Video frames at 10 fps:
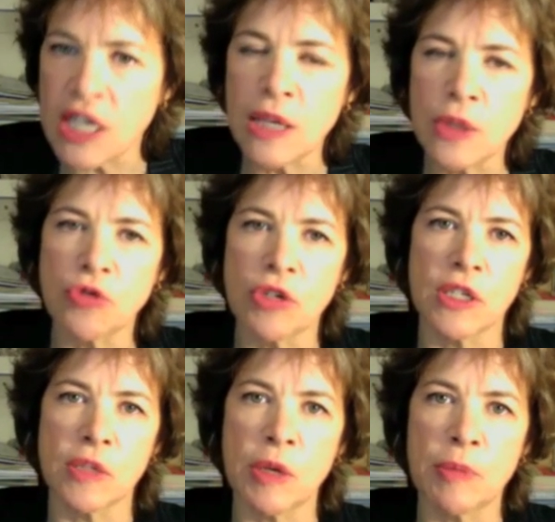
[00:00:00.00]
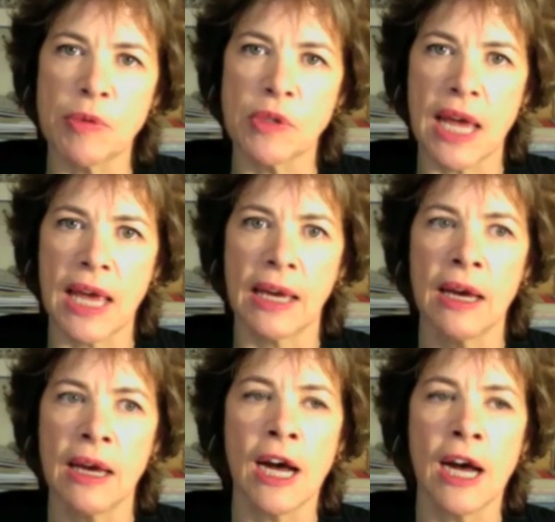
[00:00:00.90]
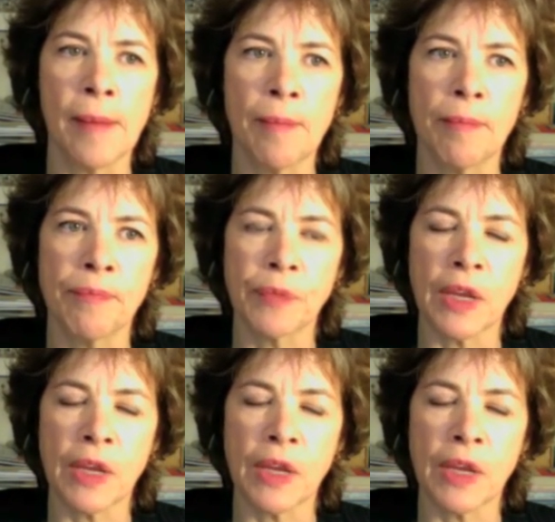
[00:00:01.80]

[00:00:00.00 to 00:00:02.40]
in the streets is people saying, um,